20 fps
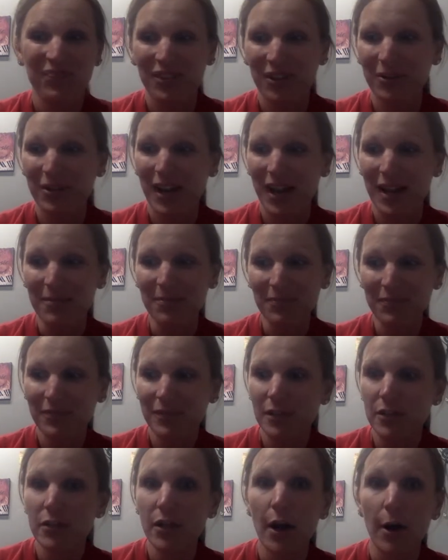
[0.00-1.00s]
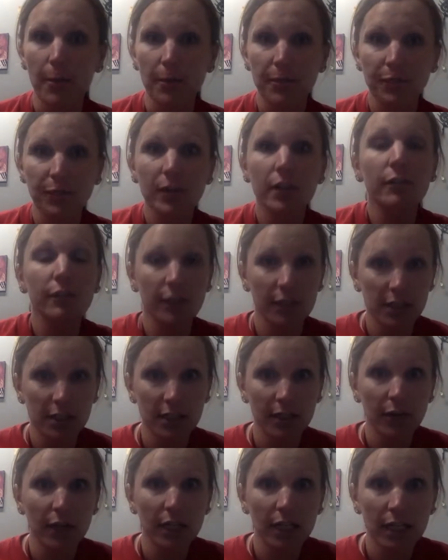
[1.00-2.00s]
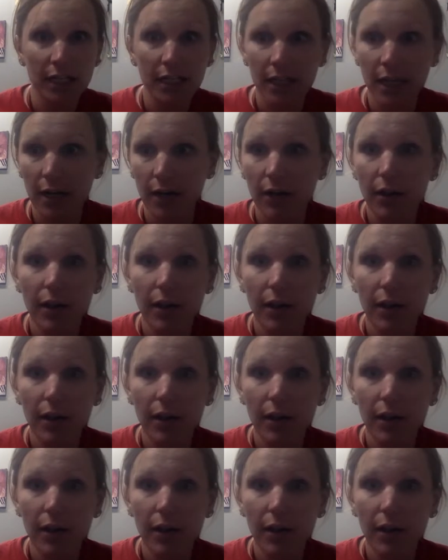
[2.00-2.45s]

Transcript: Okay, so first thing we're going to do